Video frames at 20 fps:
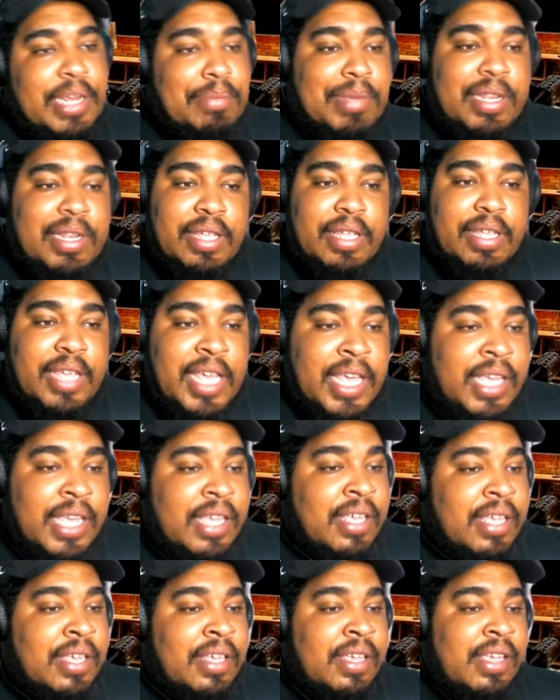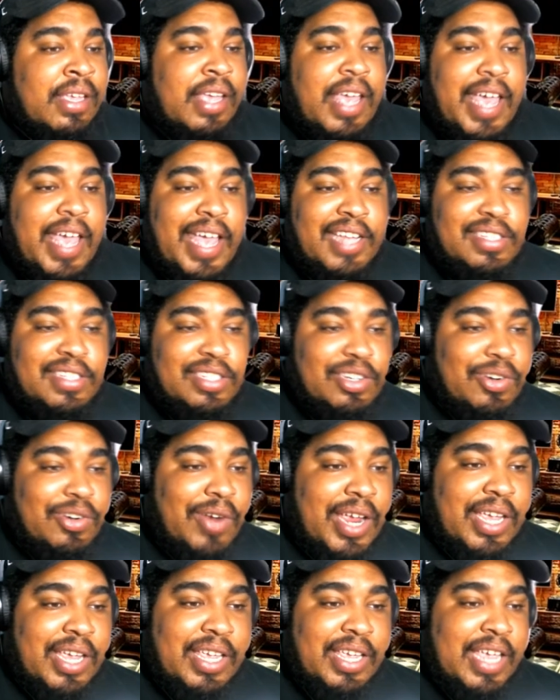the King, Hands the
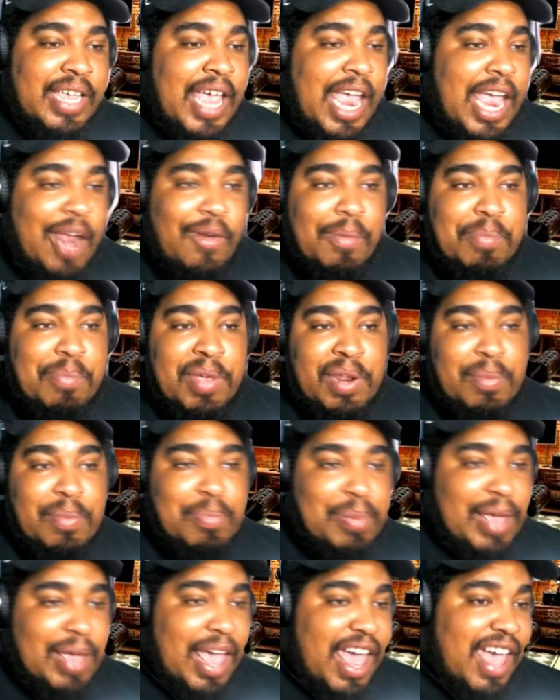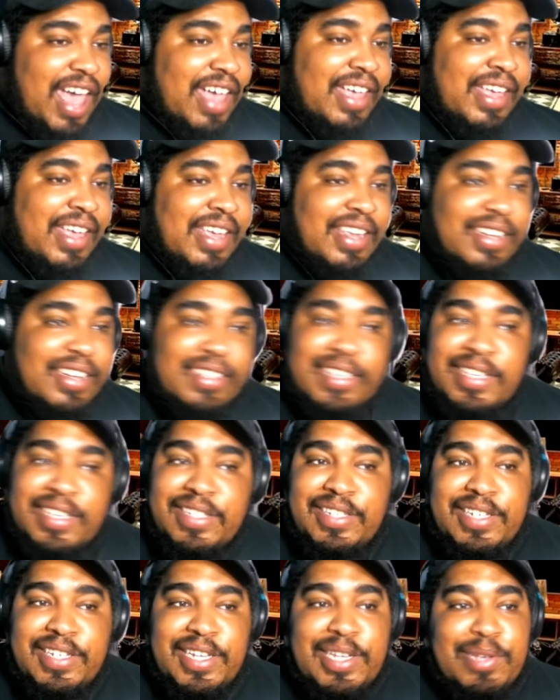Great, Kiara, Pity Pat,
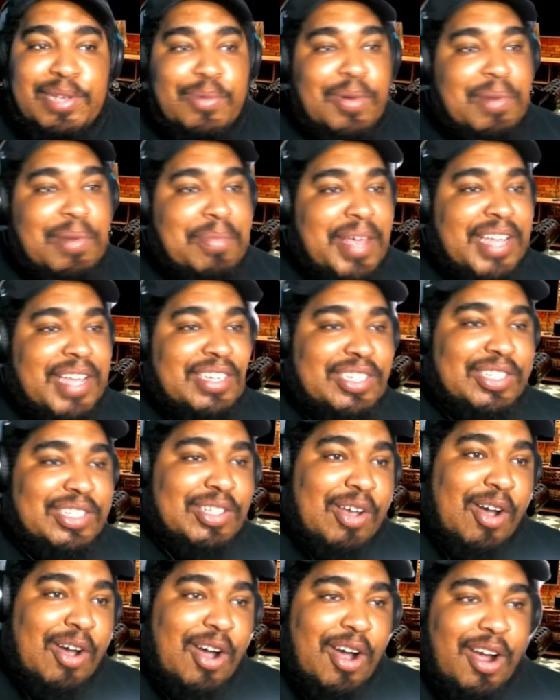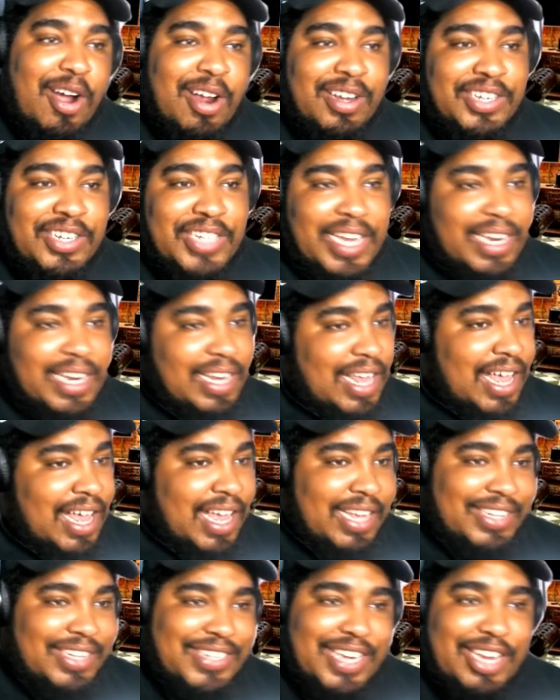DC, One Man Star, J
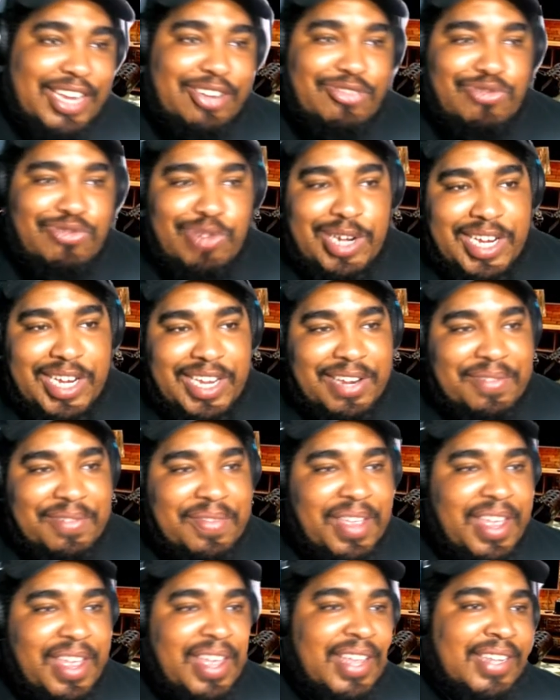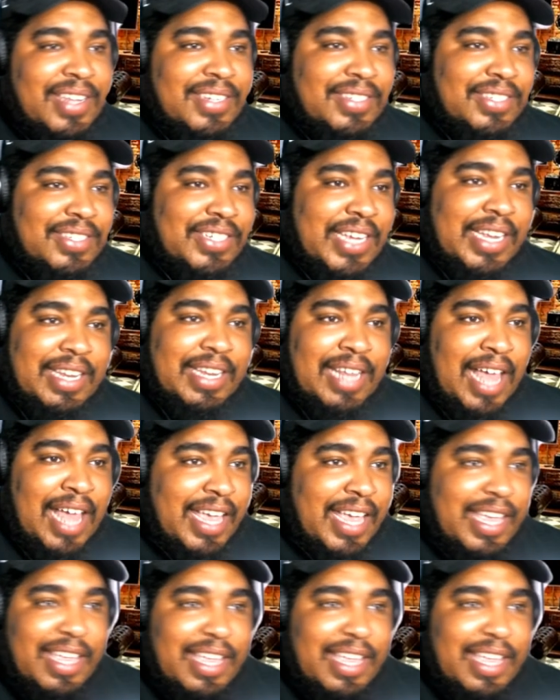Line, J Green, J Light.